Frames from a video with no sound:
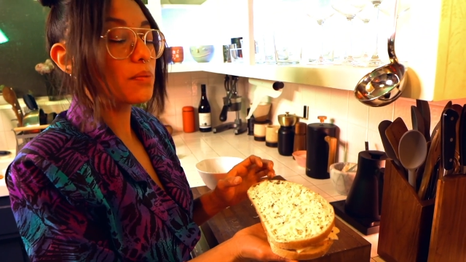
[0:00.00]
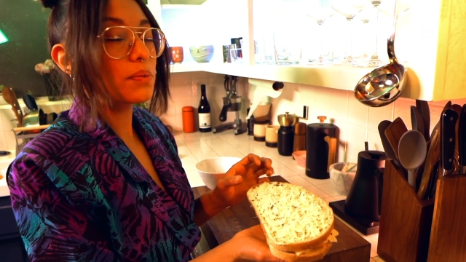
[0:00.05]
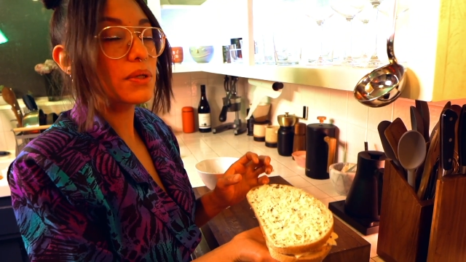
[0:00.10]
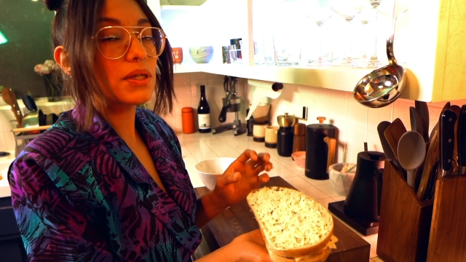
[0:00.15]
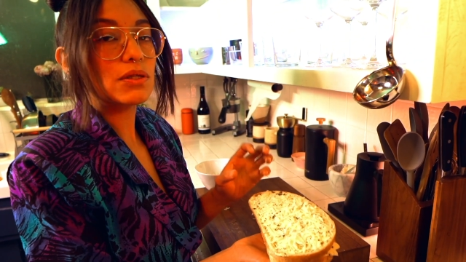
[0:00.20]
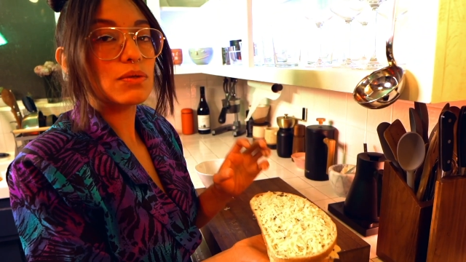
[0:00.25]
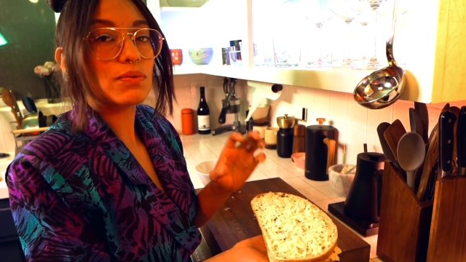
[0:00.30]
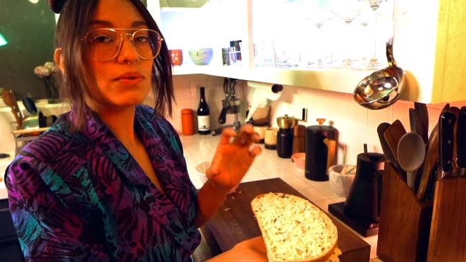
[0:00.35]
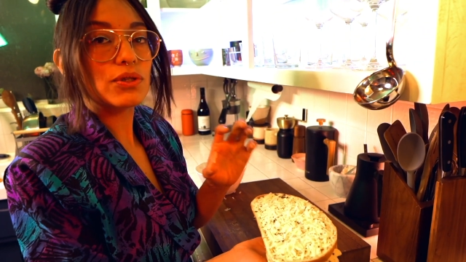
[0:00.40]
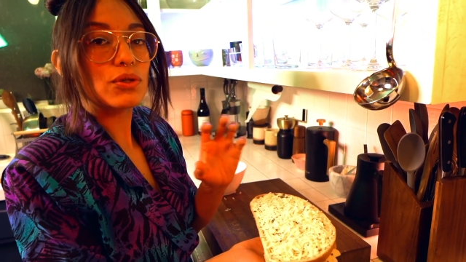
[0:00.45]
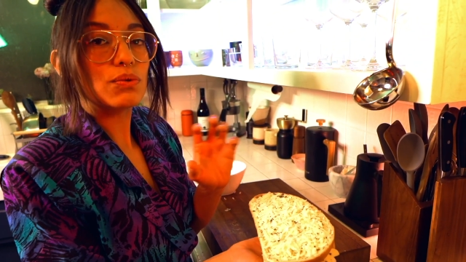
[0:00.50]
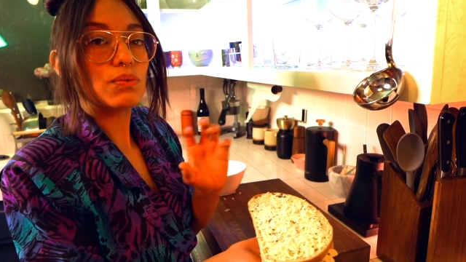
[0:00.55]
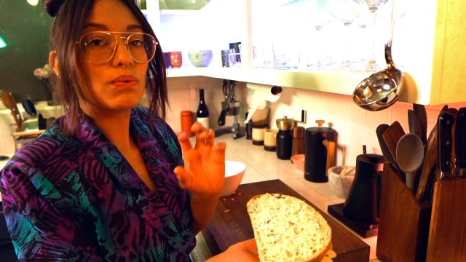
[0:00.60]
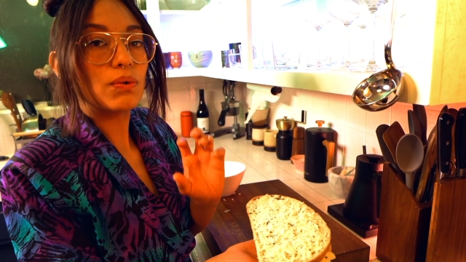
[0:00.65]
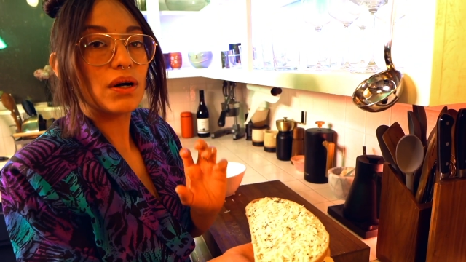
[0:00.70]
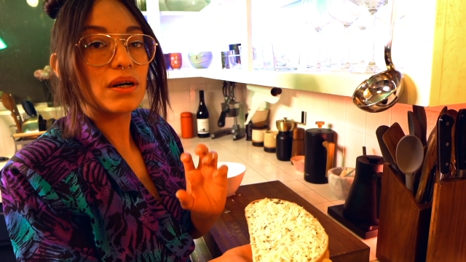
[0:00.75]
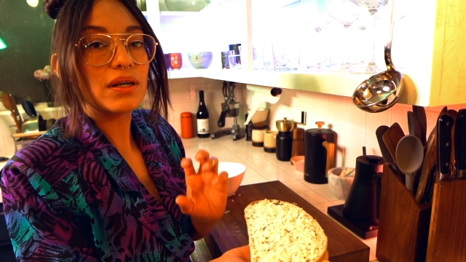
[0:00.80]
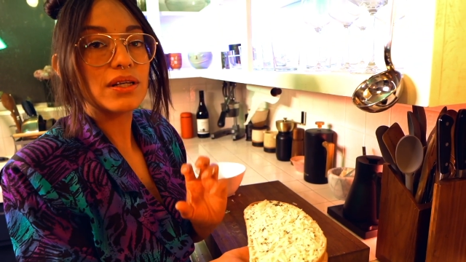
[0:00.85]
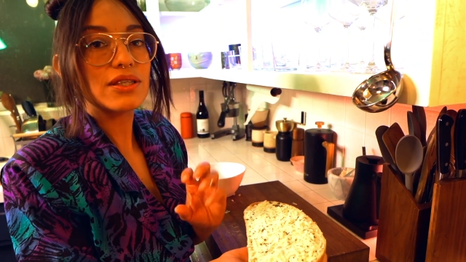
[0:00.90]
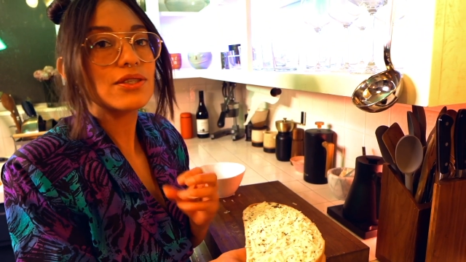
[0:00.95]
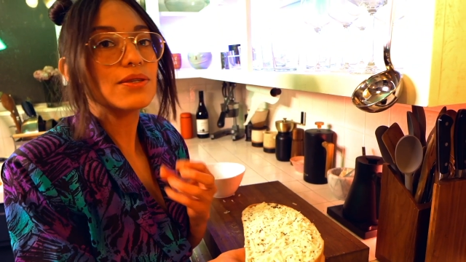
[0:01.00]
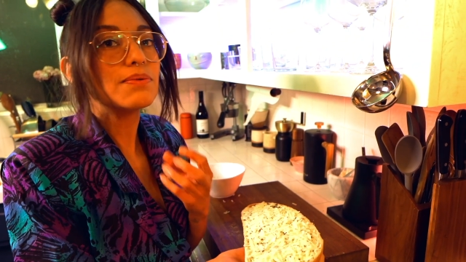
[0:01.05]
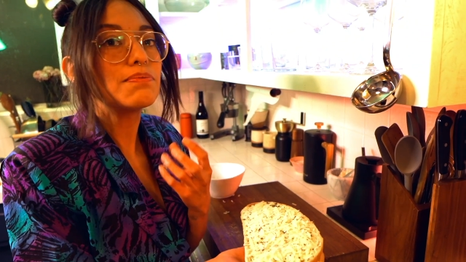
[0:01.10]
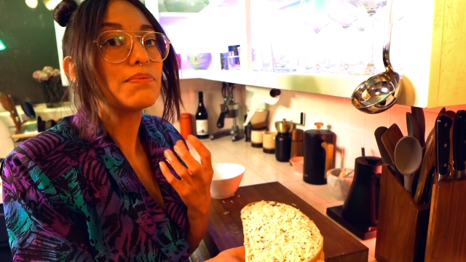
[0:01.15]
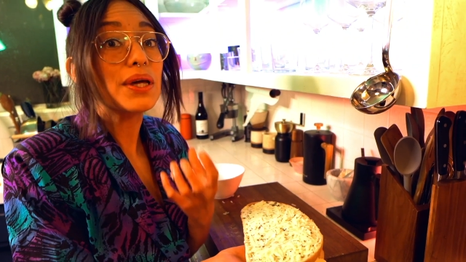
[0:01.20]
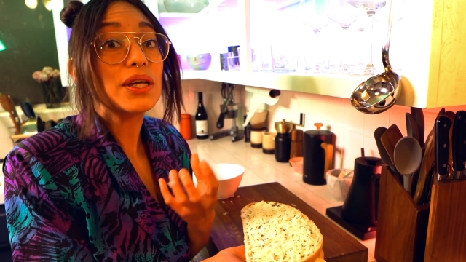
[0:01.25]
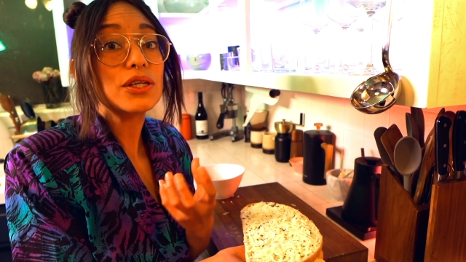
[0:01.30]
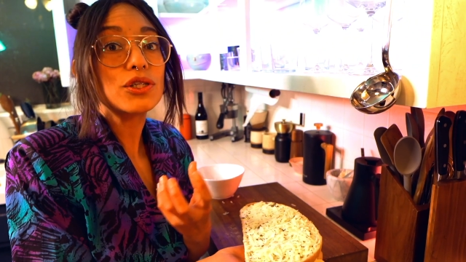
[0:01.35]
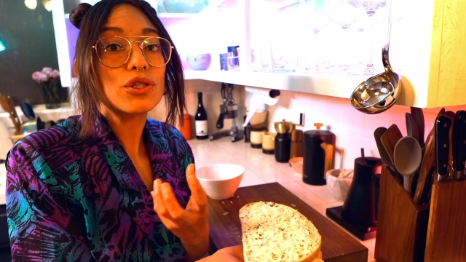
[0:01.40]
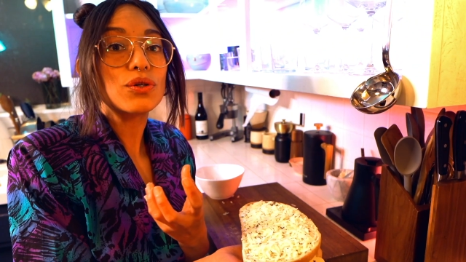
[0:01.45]
because what you want is to
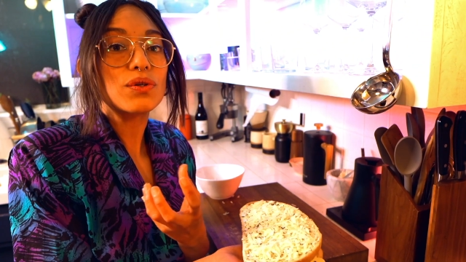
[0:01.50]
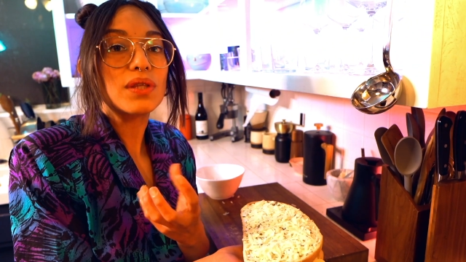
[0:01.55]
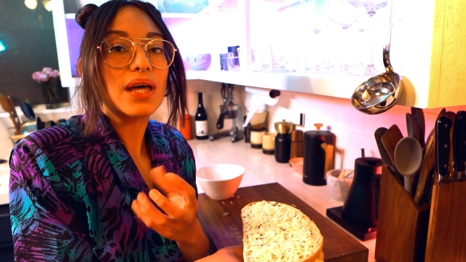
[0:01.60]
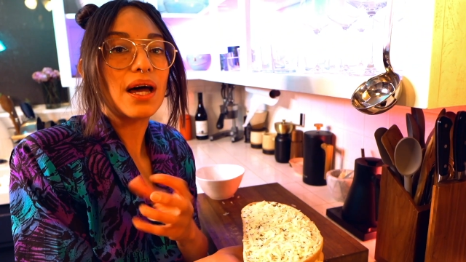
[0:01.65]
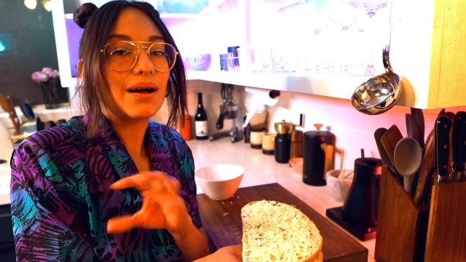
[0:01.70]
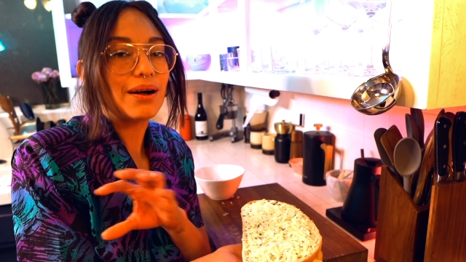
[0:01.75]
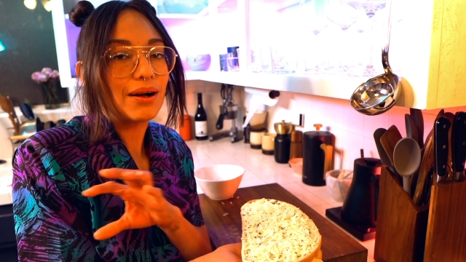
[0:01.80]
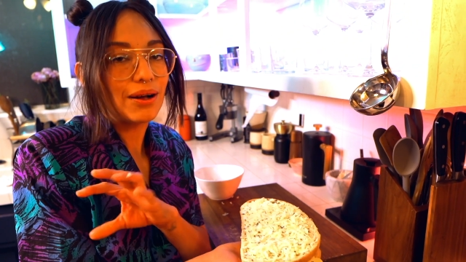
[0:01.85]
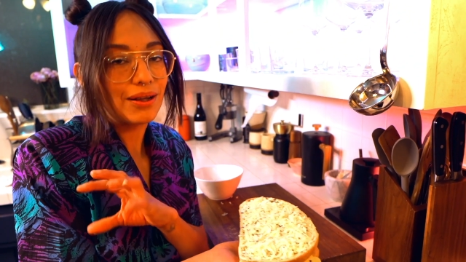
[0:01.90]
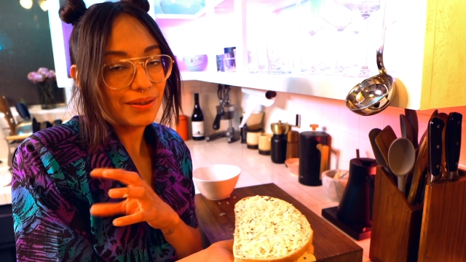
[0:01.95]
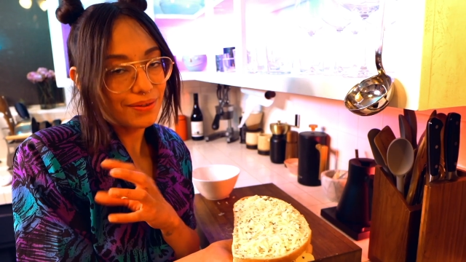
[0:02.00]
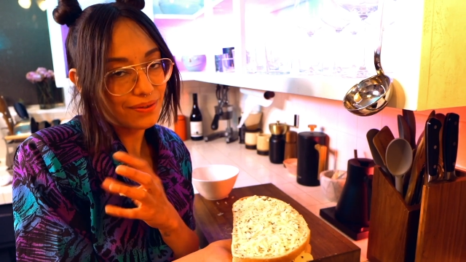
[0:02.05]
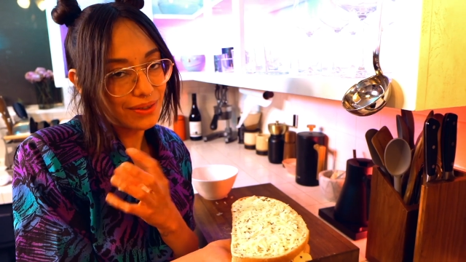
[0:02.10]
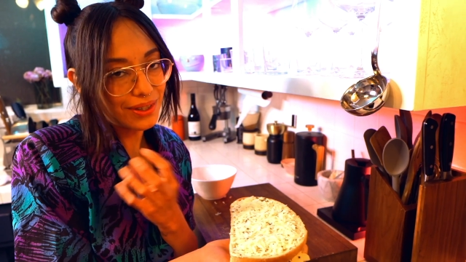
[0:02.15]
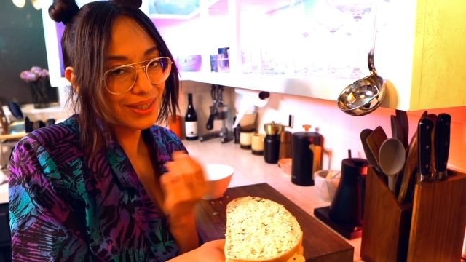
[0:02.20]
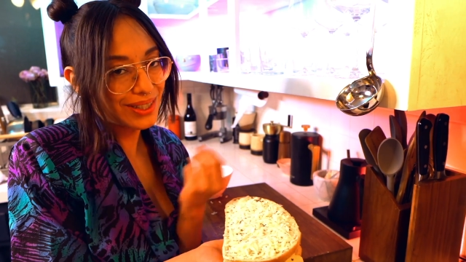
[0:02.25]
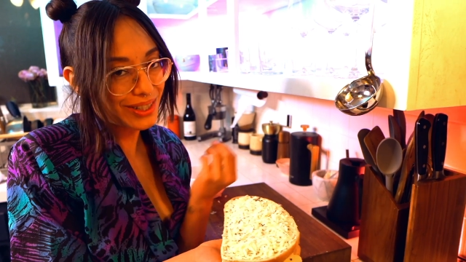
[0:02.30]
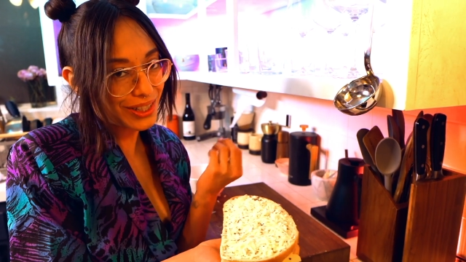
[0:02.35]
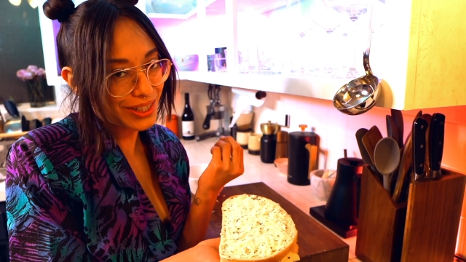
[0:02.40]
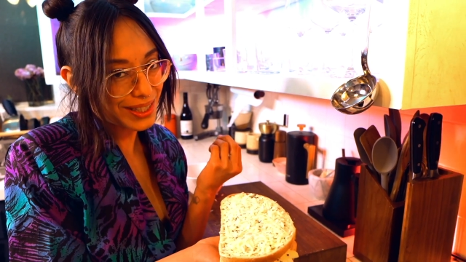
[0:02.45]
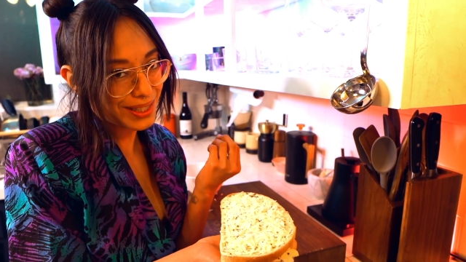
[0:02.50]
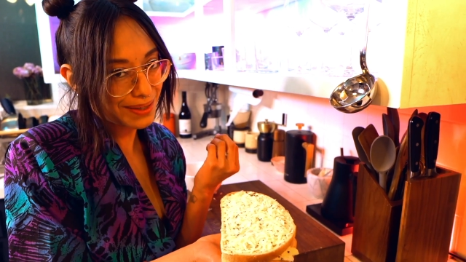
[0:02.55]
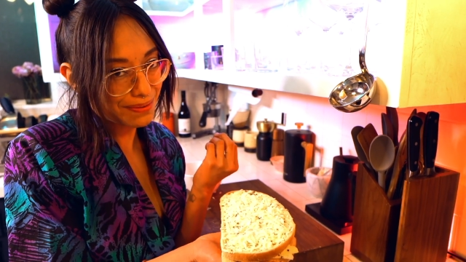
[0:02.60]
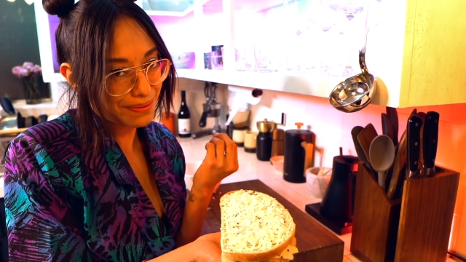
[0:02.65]
make sure that all of the cheese